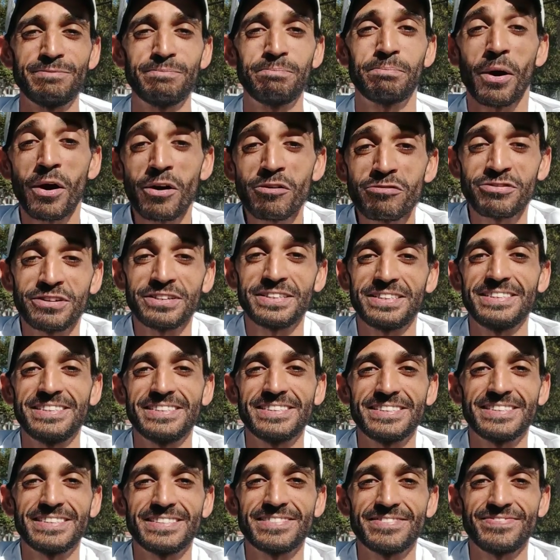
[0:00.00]
perfect
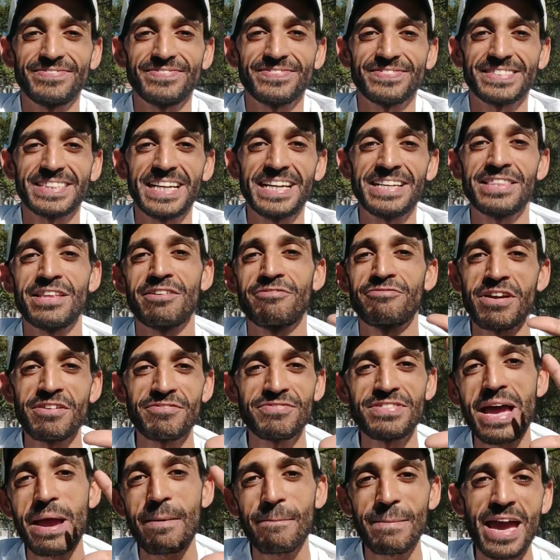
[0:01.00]
in the
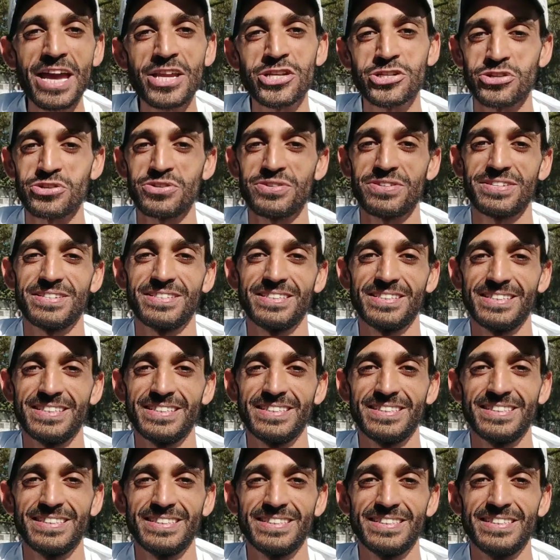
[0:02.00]
fifth dimension
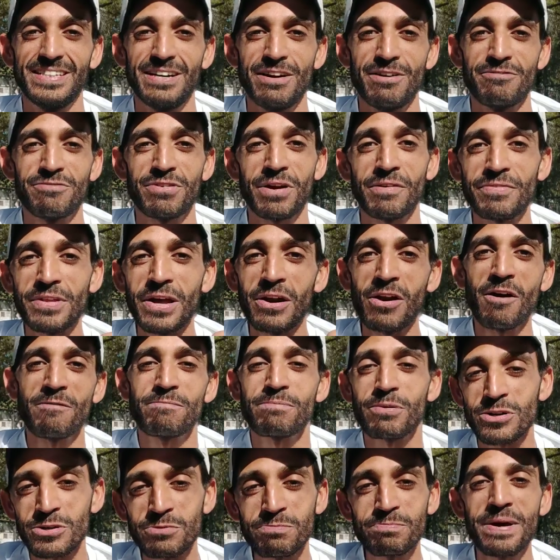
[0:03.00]
from the love
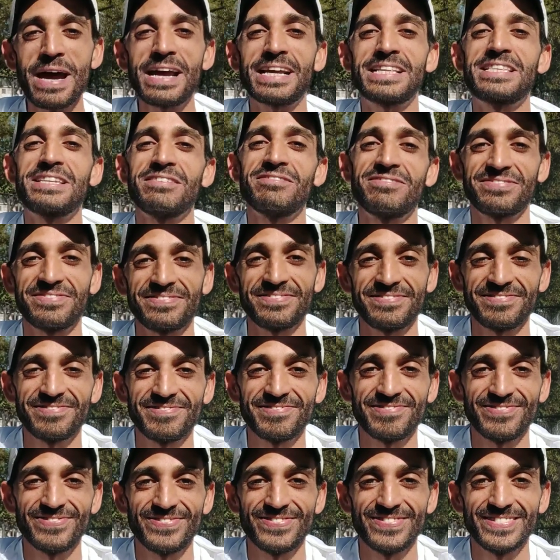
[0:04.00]
perspective.
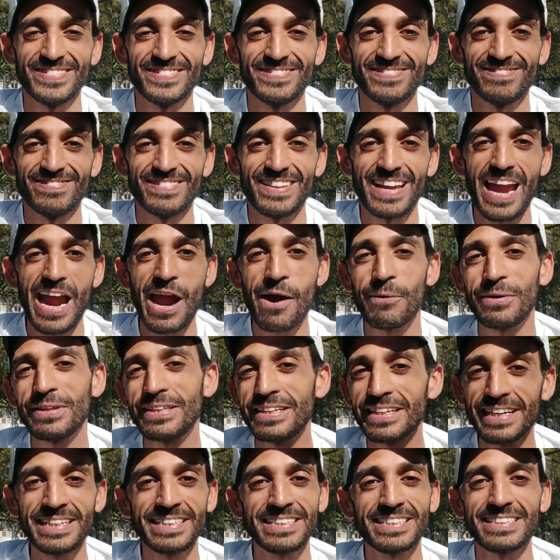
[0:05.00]

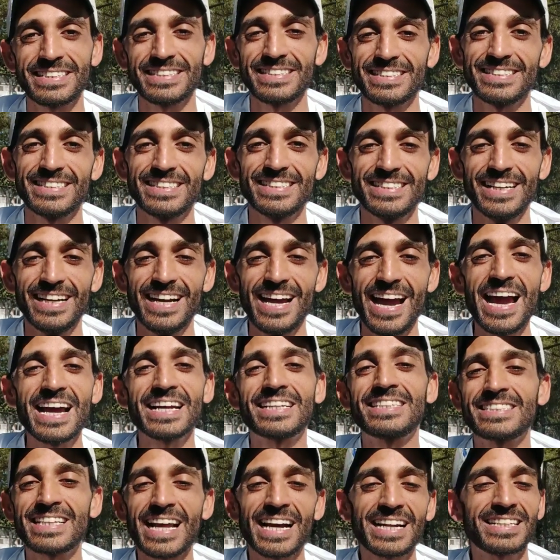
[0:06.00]
Everything is
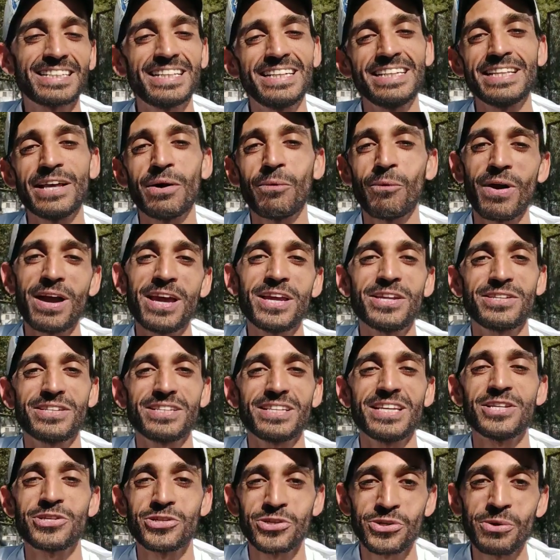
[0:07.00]
exactly the way
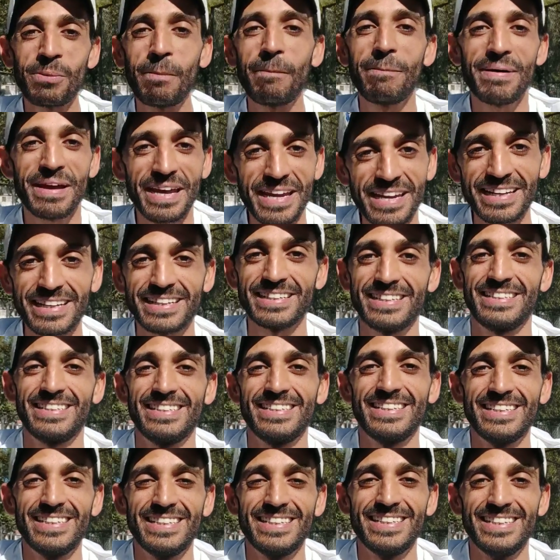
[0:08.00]
it should be.
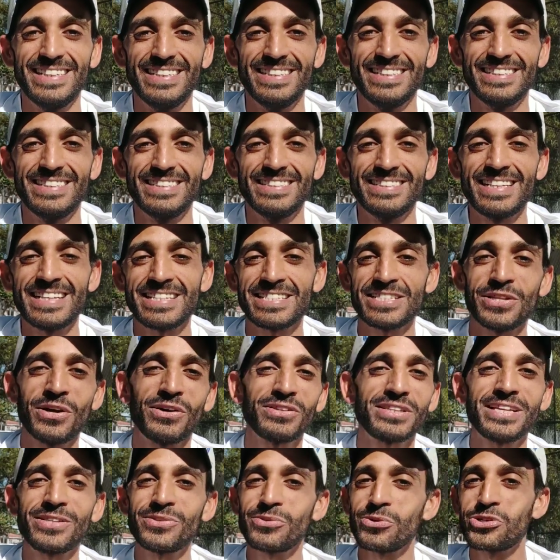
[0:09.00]
There's
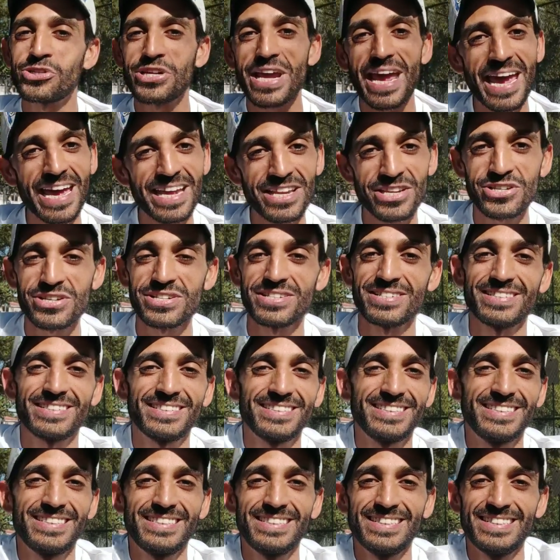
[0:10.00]
nothing to change
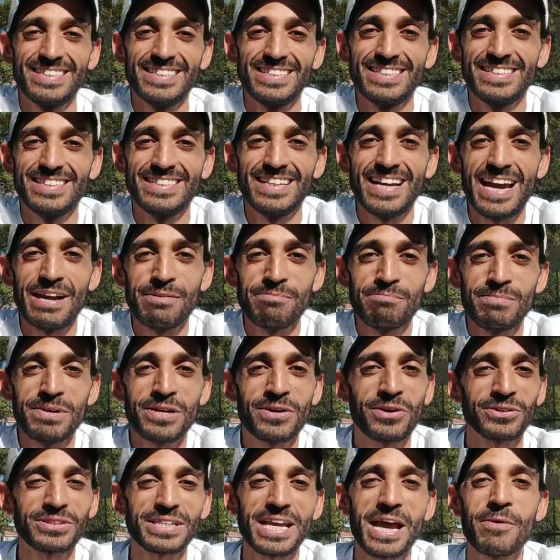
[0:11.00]

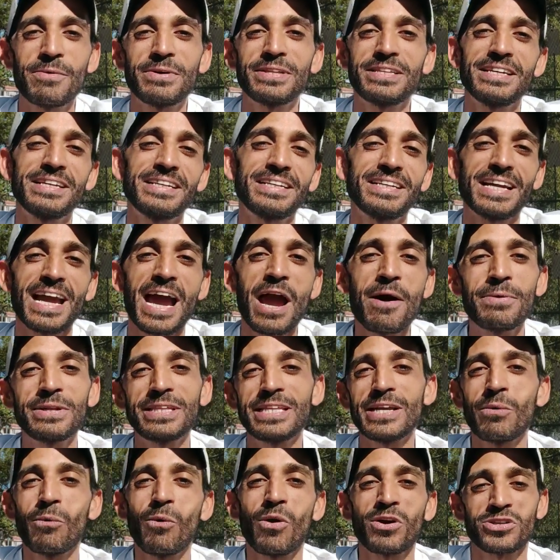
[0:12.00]
because everything
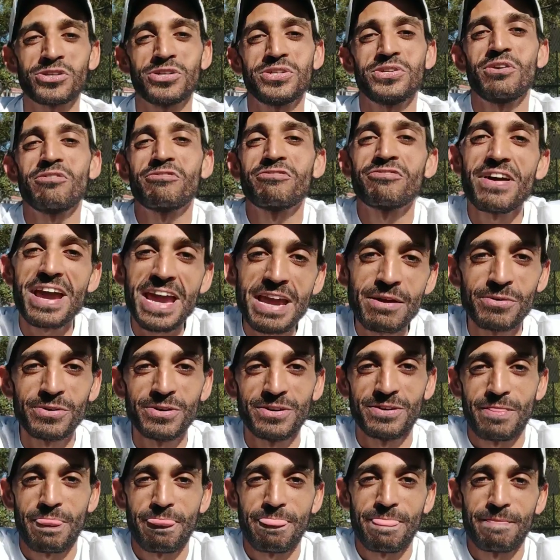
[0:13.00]
everything works in your favor.